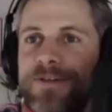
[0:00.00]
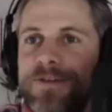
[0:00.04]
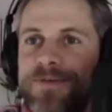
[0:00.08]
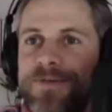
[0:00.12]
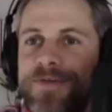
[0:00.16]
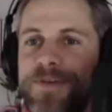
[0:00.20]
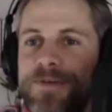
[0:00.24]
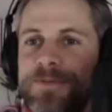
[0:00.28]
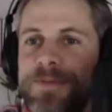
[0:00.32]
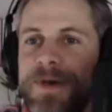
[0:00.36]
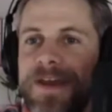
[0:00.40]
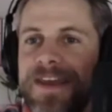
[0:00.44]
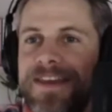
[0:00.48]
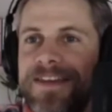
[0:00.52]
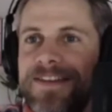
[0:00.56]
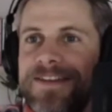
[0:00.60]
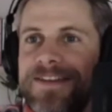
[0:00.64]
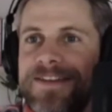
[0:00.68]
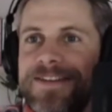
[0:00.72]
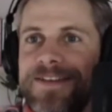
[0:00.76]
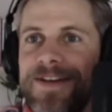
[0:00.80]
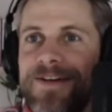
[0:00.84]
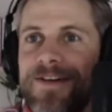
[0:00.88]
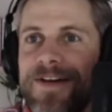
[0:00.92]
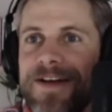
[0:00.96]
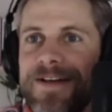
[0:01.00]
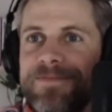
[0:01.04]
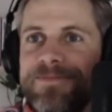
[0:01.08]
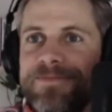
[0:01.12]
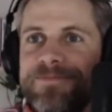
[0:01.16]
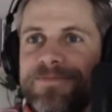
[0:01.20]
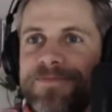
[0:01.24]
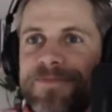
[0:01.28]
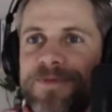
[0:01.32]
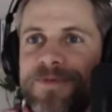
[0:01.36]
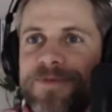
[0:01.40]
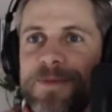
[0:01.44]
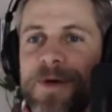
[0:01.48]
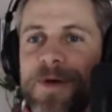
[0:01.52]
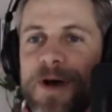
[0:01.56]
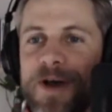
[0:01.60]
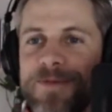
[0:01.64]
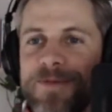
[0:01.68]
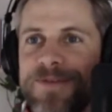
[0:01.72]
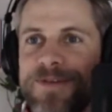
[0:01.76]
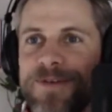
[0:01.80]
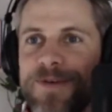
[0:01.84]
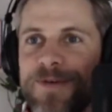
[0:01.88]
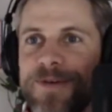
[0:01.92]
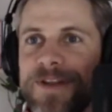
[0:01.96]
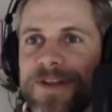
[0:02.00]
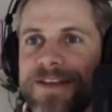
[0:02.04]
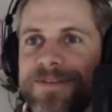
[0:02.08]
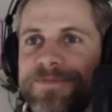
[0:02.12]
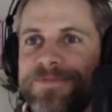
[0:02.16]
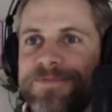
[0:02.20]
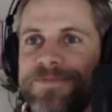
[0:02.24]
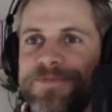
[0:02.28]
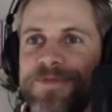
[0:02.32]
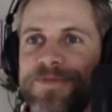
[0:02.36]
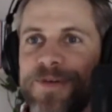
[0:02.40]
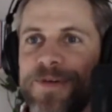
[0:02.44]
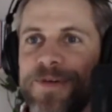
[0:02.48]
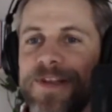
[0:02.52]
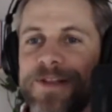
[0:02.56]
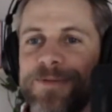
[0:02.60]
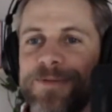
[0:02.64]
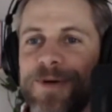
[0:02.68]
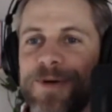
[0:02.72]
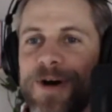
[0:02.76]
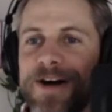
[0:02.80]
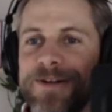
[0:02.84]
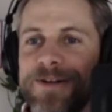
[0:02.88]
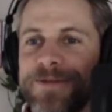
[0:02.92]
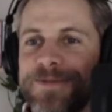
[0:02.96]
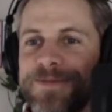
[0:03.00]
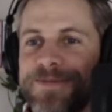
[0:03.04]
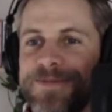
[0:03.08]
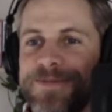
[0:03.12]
for making the time from homeschooling for a little while.